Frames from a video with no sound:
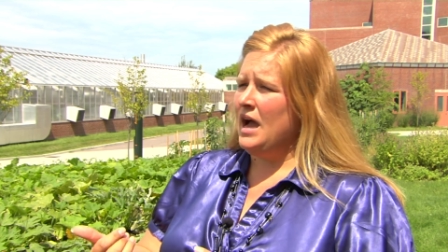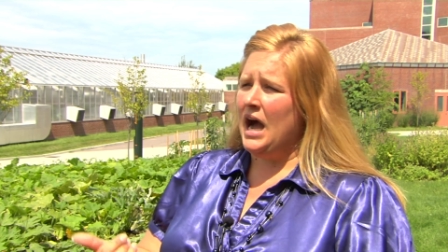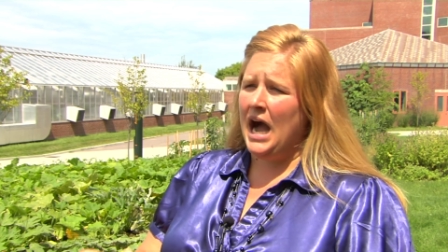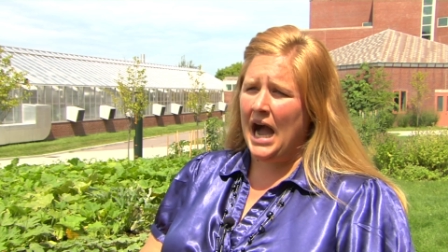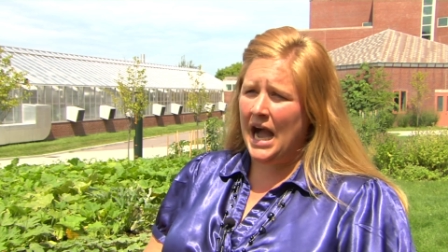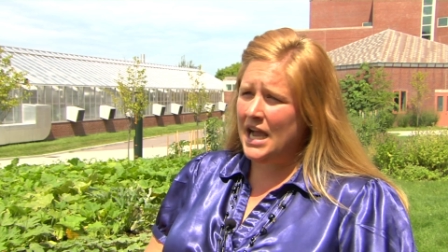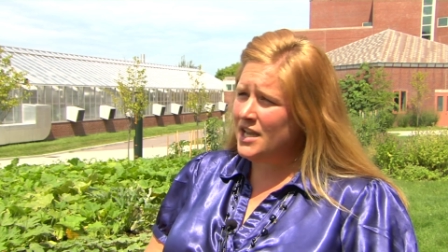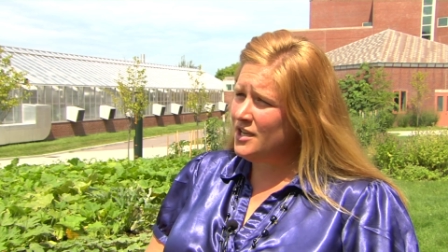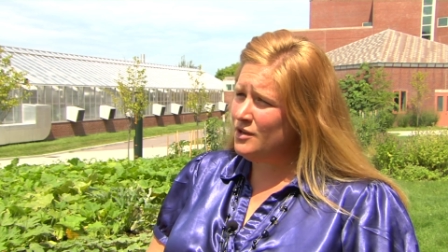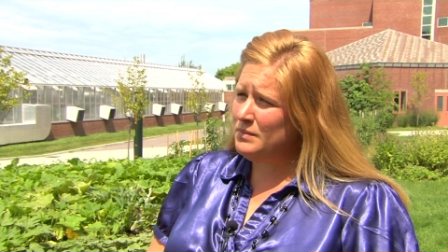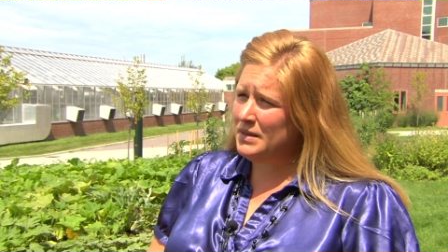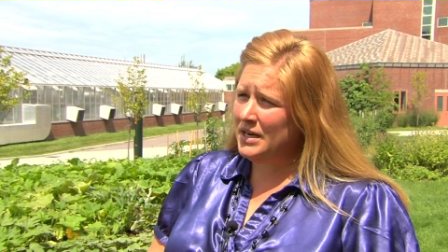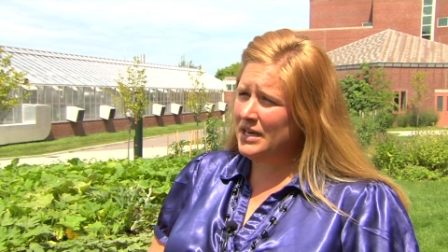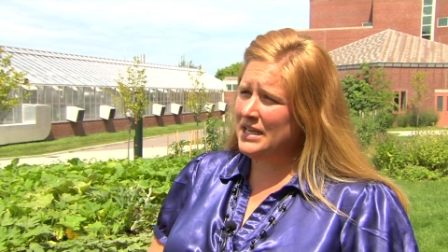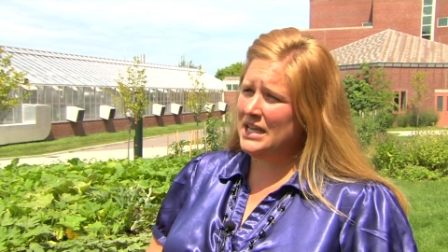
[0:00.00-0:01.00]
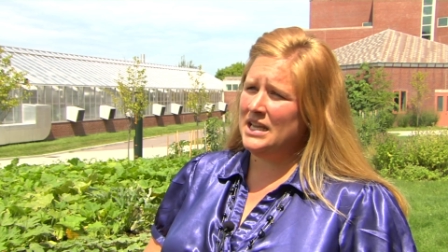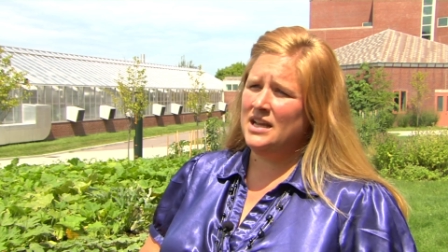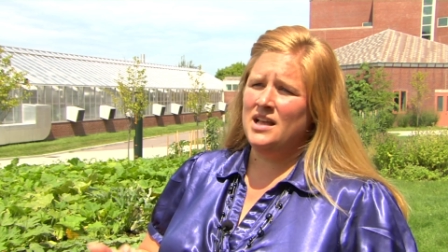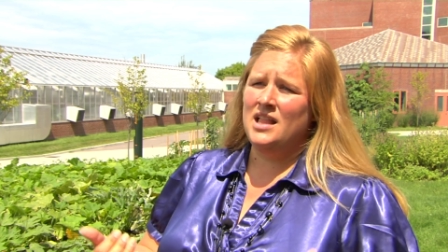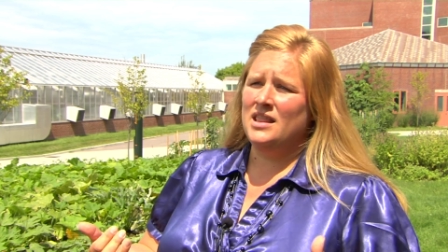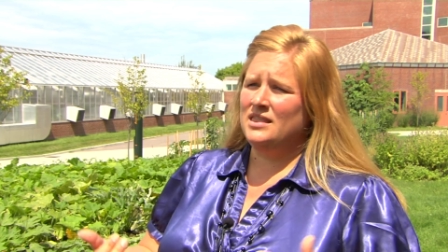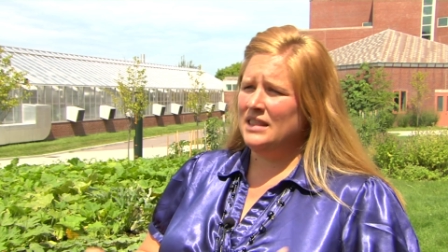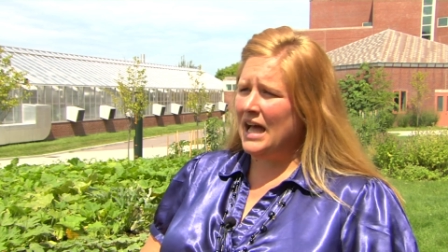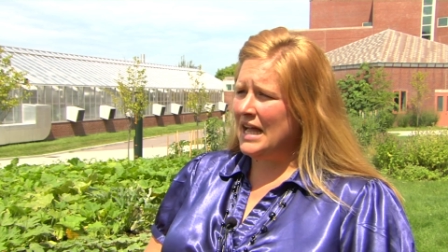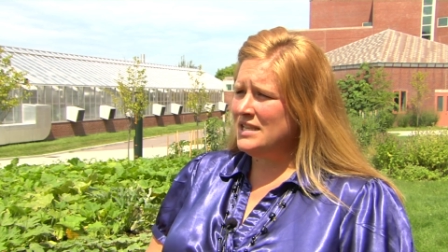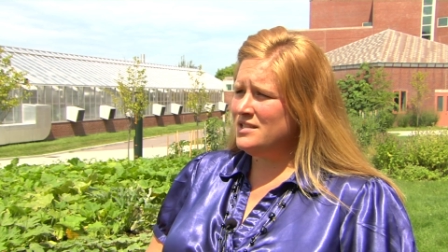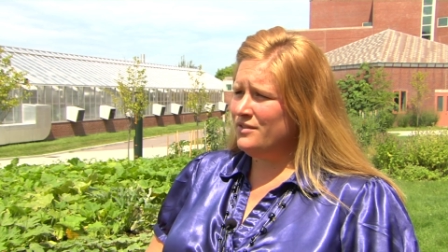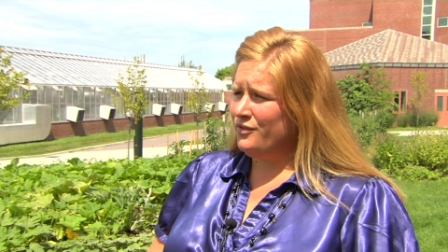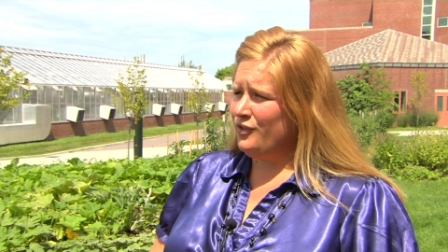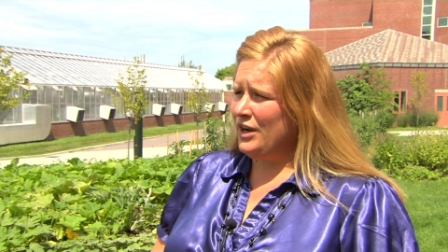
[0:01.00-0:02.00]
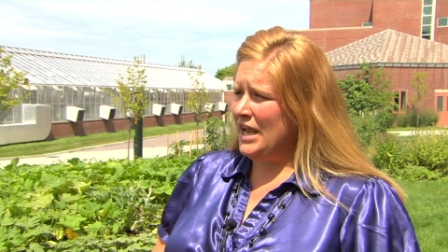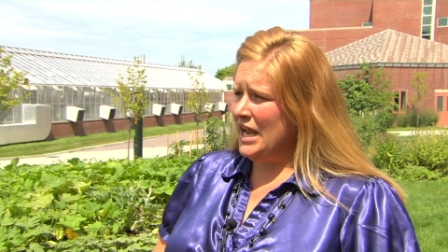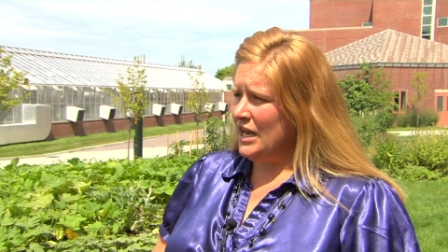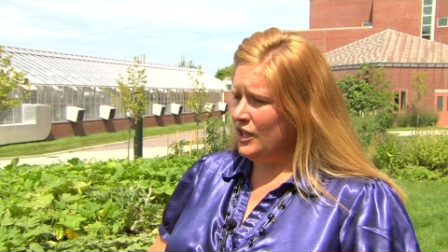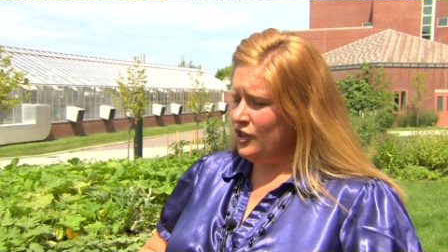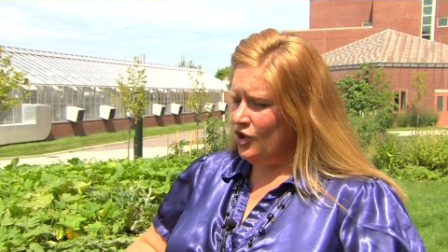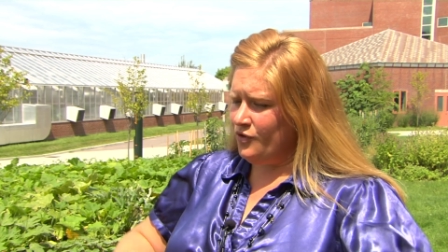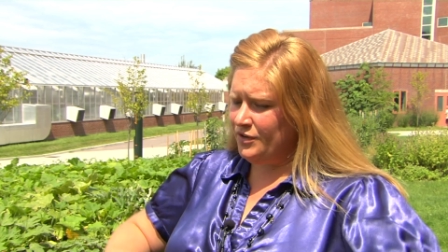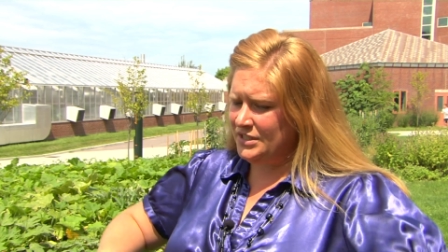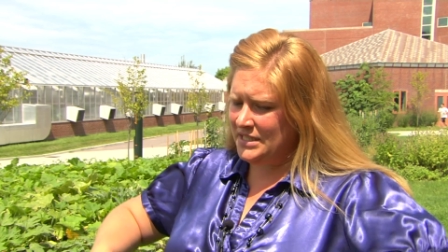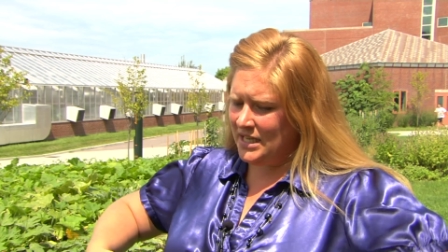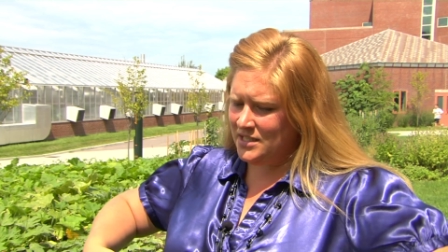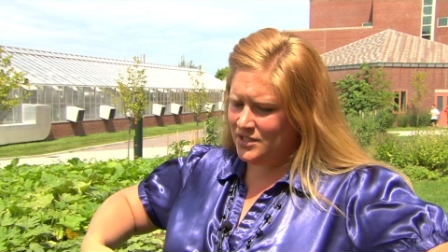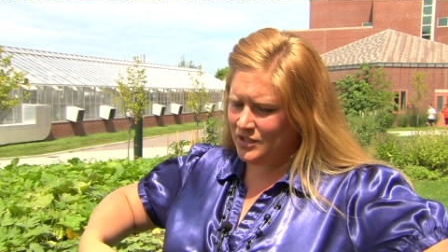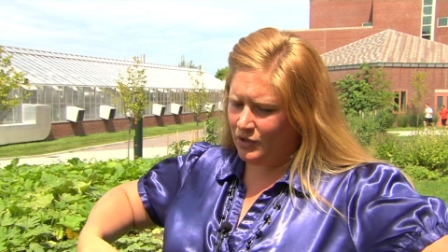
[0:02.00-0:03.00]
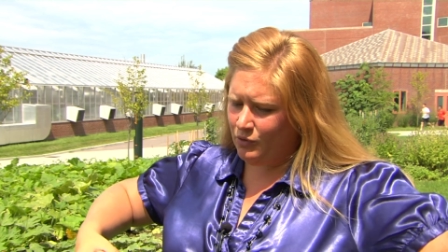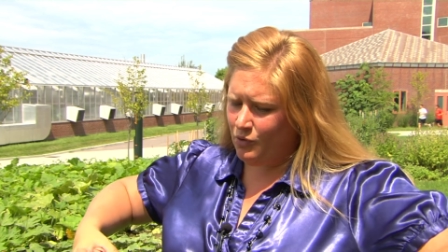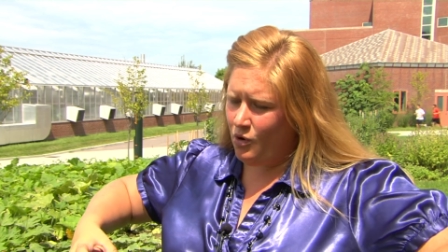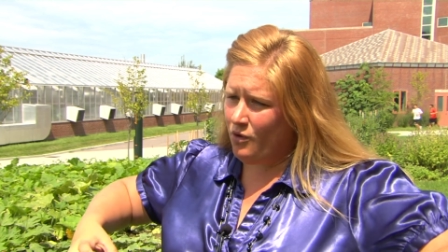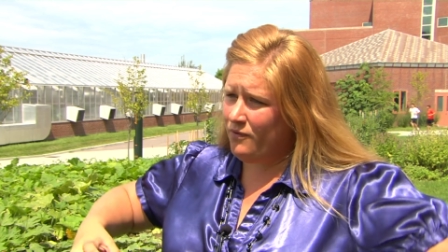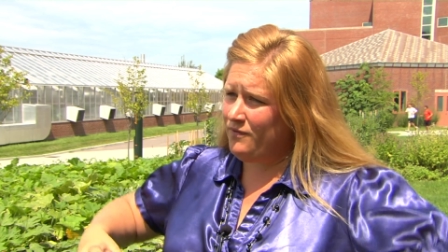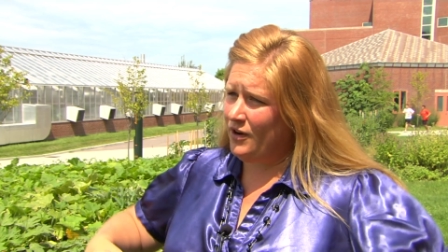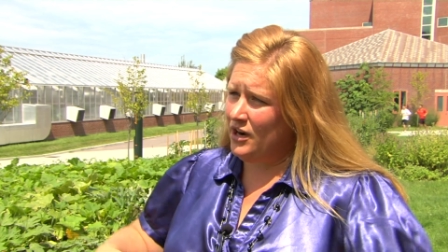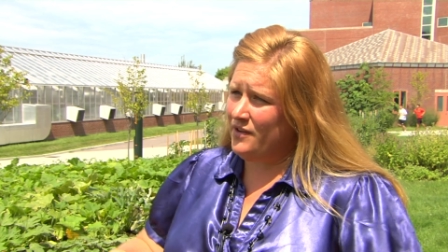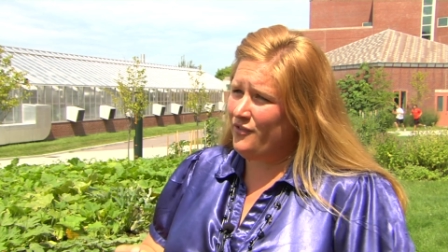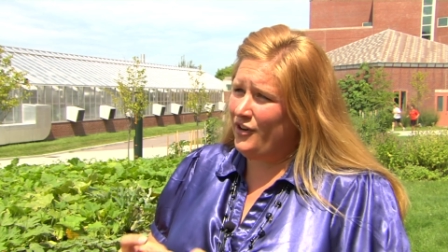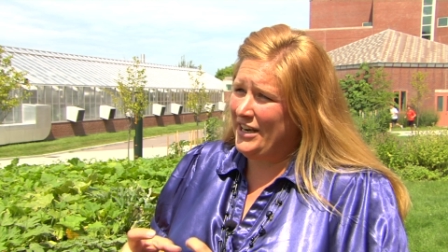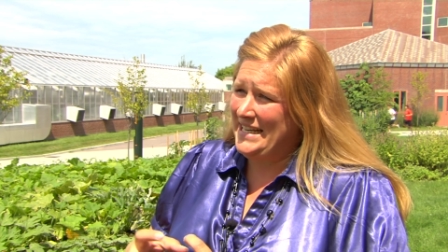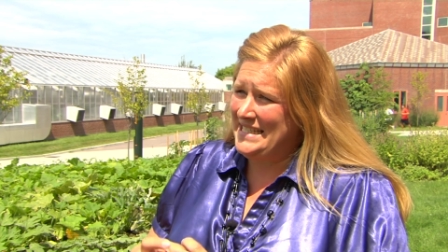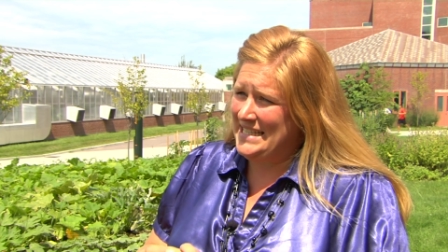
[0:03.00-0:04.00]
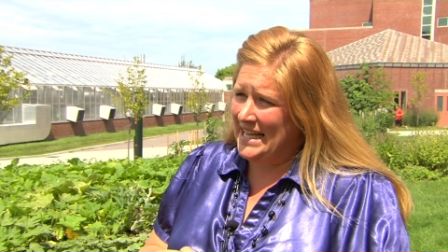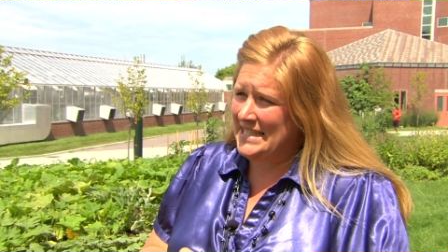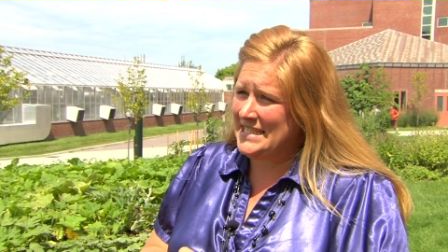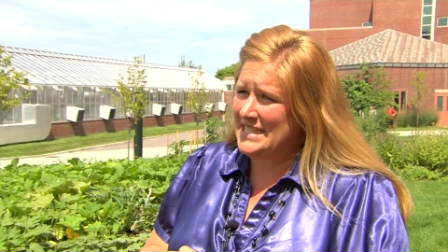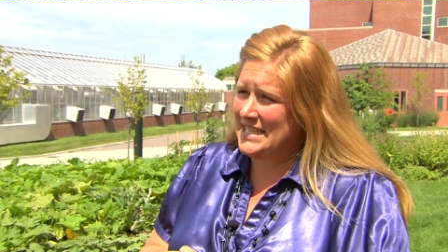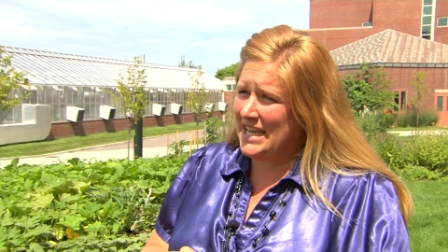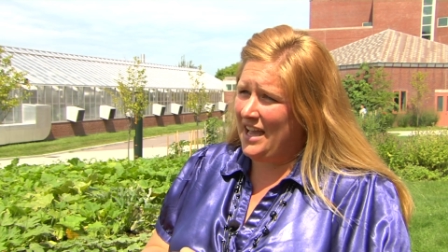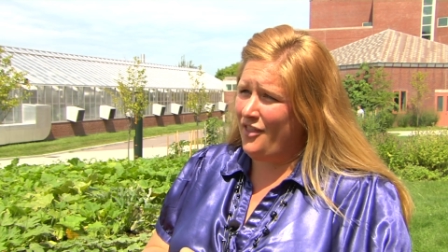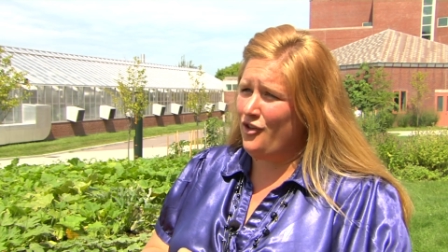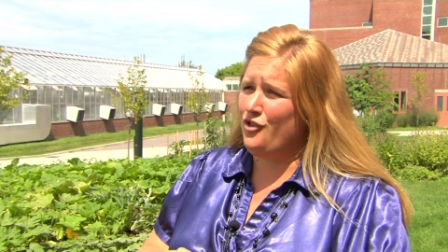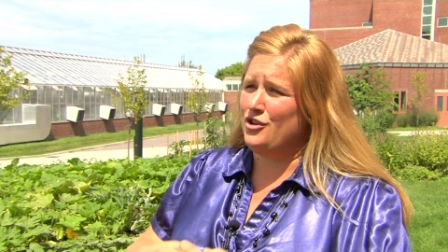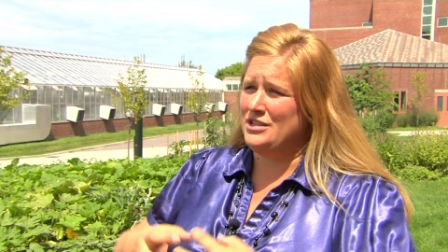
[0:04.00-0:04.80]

high humidity, lots of rain, clover tends to grow very, very dense together.